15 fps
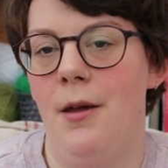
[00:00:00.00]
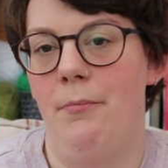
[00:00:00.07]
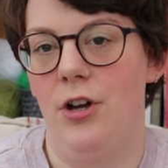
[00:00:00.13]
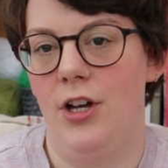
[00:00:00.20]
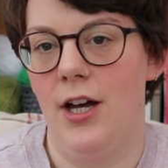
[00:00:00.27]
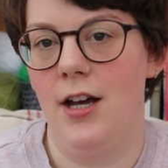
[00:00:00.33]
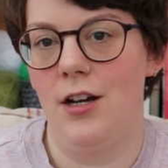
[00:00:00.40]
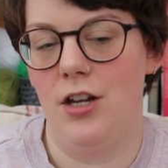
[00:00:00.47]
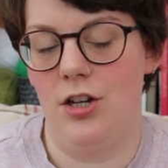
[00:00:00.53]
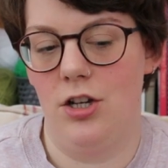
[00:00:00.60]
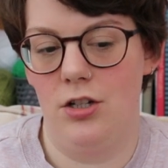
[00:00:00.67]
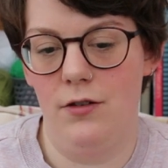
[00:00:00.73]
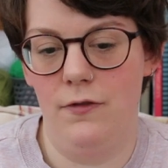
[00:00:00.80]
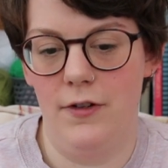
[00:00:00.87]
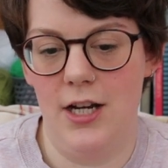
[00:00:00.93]
But garter stitch
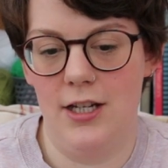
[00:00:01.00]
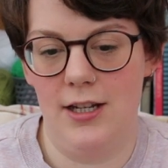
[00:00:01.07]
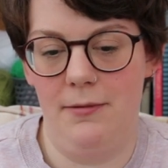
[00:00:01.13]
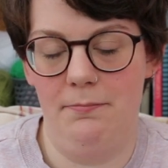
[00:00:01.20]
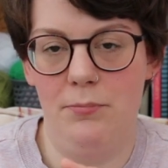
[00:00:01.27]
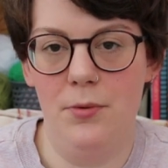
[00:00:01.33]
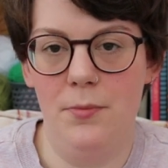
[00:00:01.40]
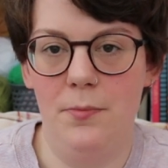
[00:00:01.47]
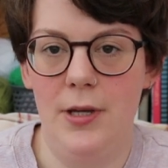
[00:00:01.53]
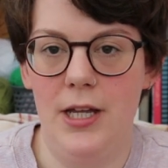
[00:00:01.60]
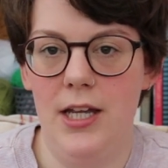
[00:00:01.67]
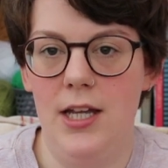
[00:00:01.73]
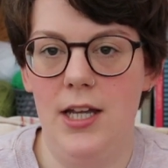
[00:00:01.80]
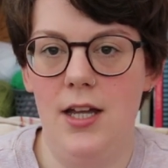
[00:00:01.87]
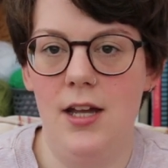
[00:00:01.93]
is lovely. It's like
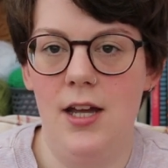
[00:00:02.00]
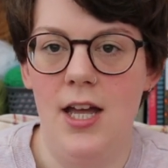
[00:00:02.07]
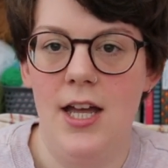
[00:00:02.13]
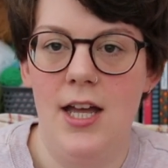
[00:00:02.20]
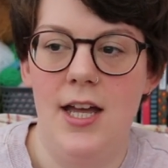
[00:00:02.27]
bumpy.